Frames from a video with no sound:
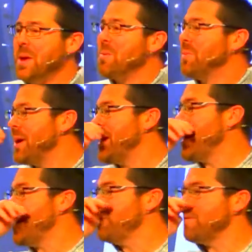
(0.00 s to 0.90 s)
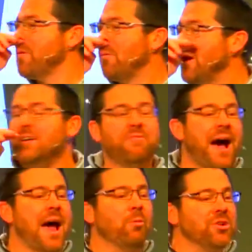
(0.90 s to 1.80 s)
But um, what if
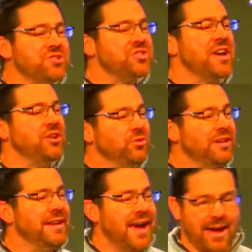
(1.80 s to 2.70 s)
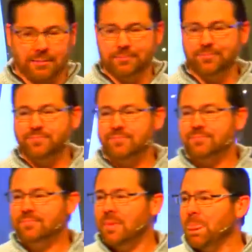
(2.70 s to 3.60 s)
I were to say to you today,
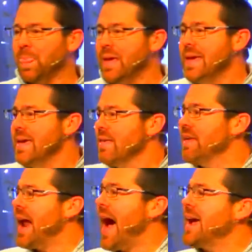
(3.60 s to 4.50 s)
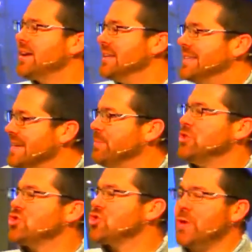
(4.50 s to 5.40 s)
that I could
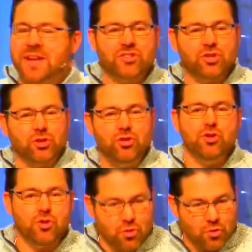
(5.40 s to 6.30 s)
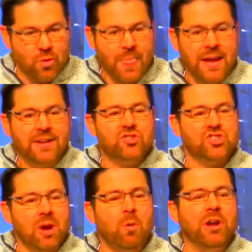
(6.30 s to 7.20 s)
demonstrate to you
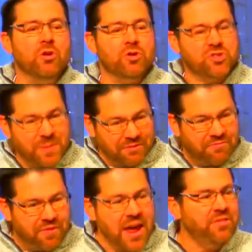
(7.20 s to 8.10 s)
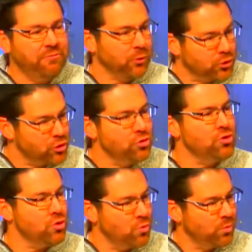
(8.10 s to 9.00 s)
someone who has been faithful to
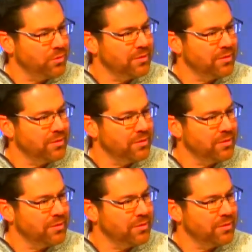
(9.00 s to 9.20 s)
you